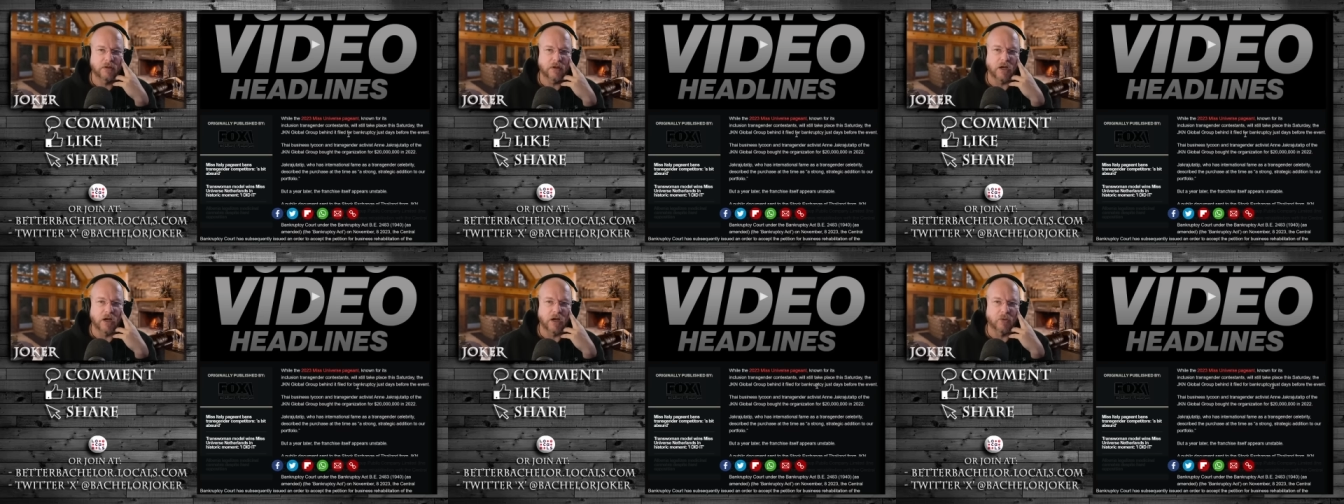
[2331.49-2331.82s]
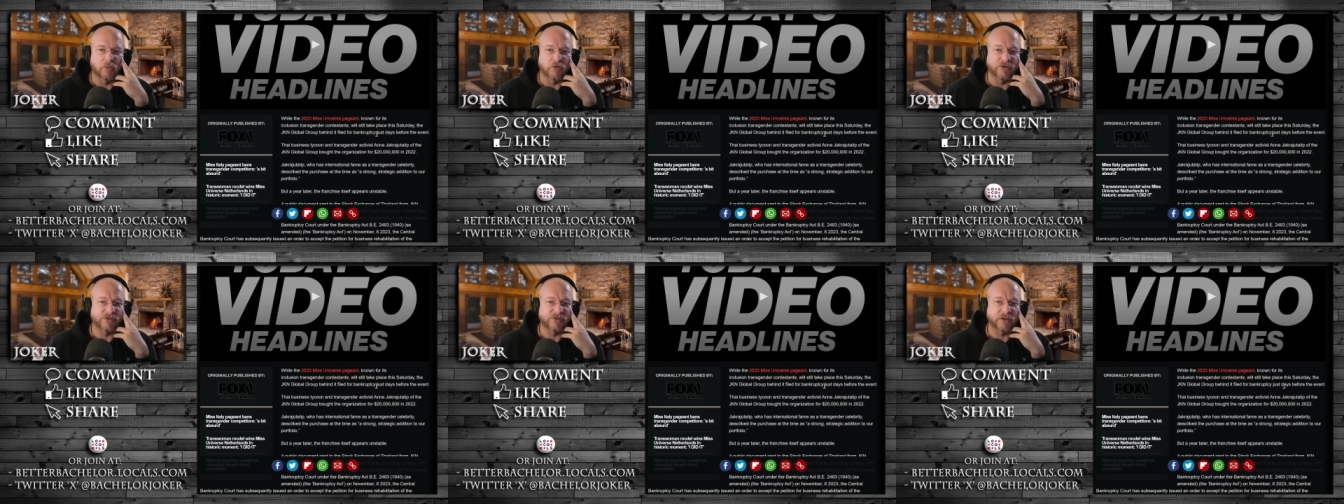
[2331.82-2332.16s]

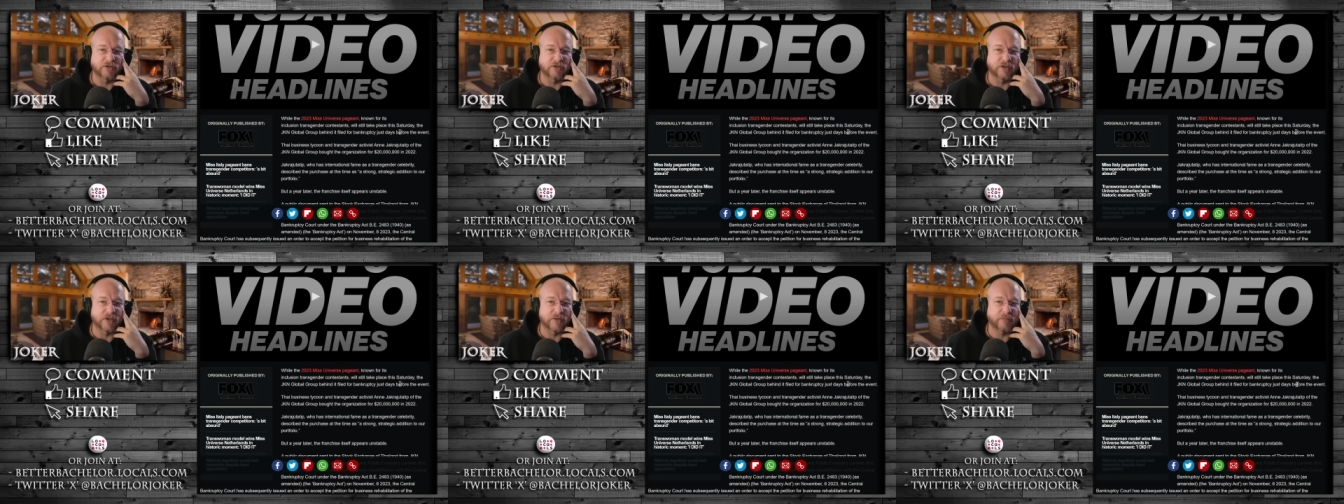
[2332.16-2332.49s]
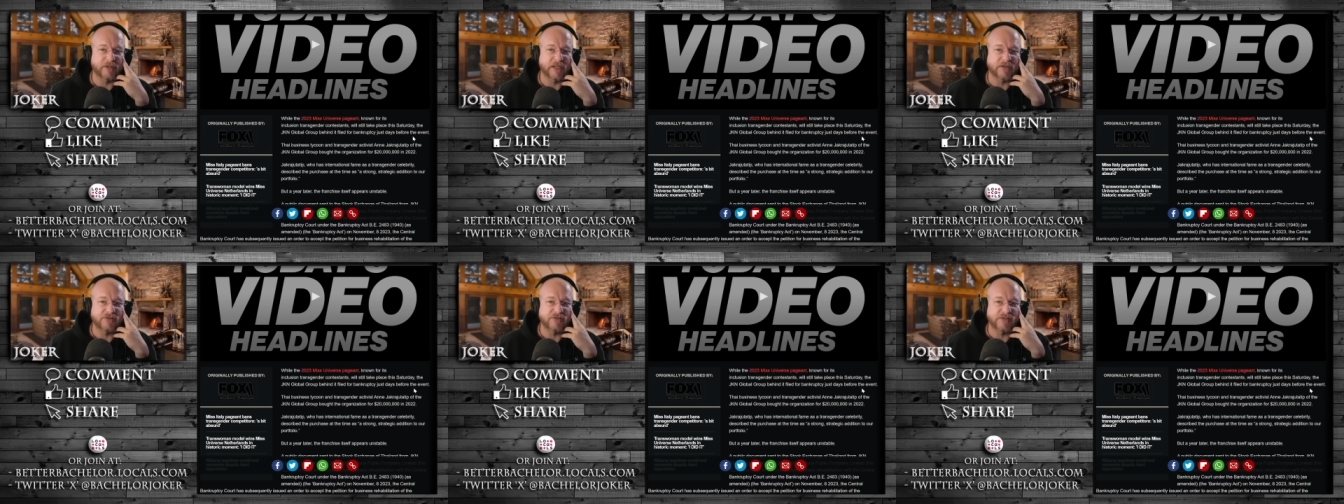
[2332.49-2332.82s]
will still take
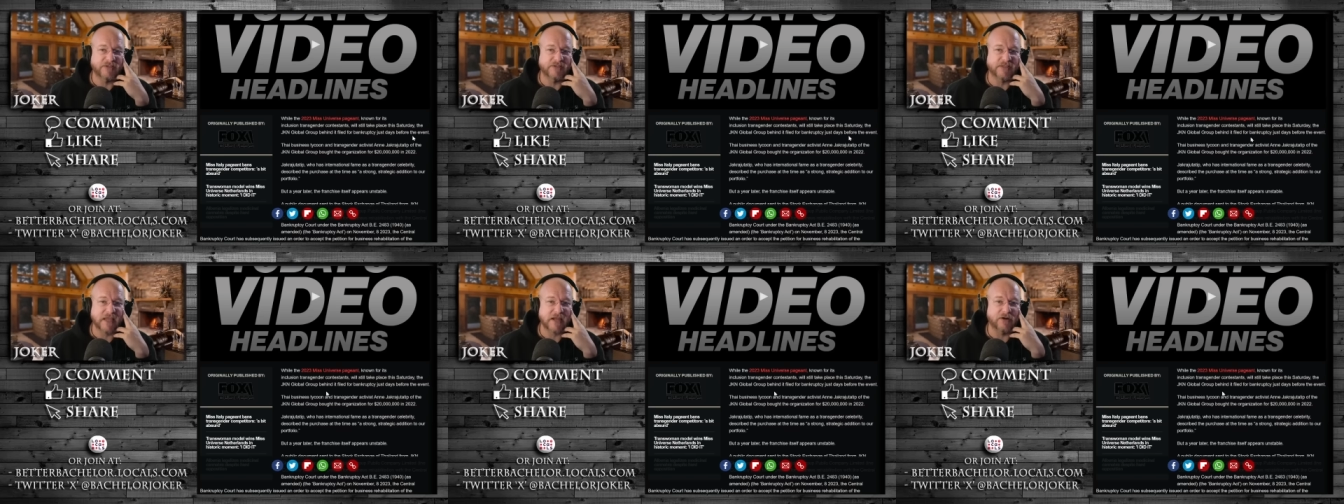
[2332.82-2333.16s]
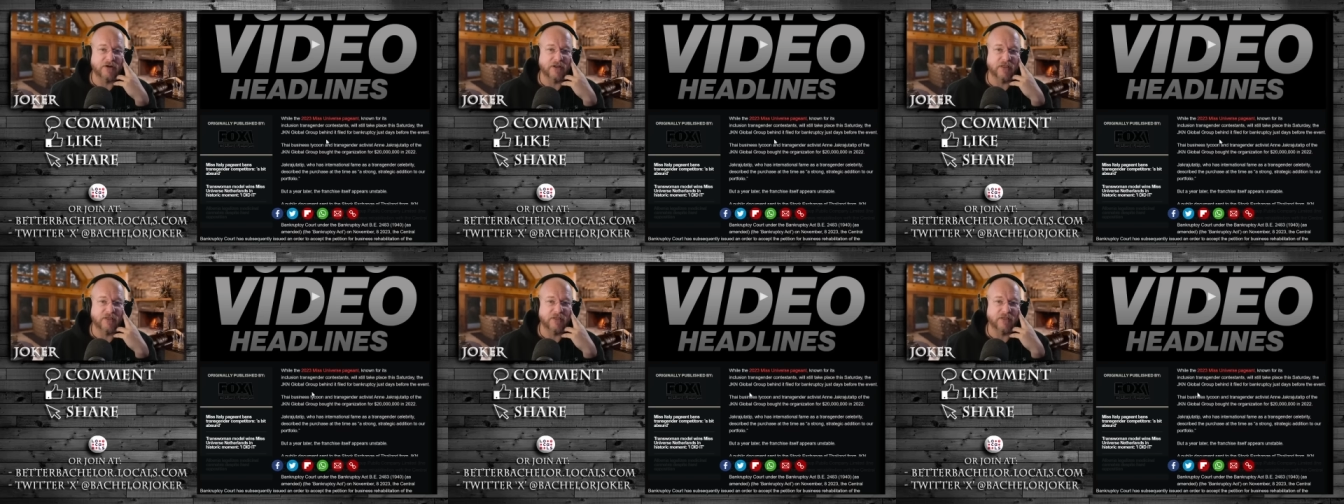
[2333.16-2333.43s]
place this Saturday.